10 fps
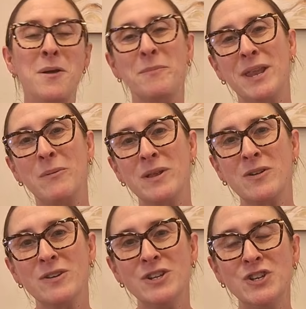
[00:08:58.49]
but I would
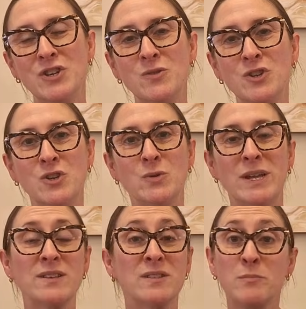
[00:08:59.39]
encourage you to
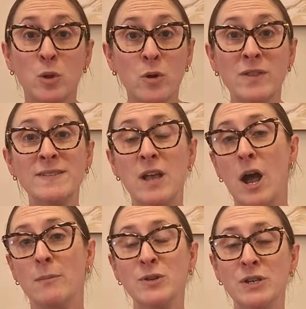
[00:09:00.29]
explore this
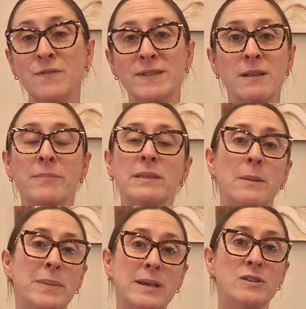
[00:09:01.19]
option if it's something
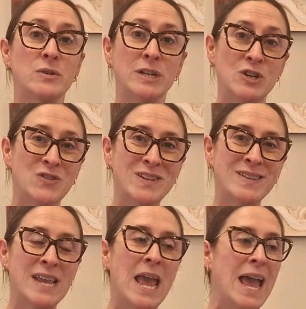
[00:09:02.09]
that piques your interest,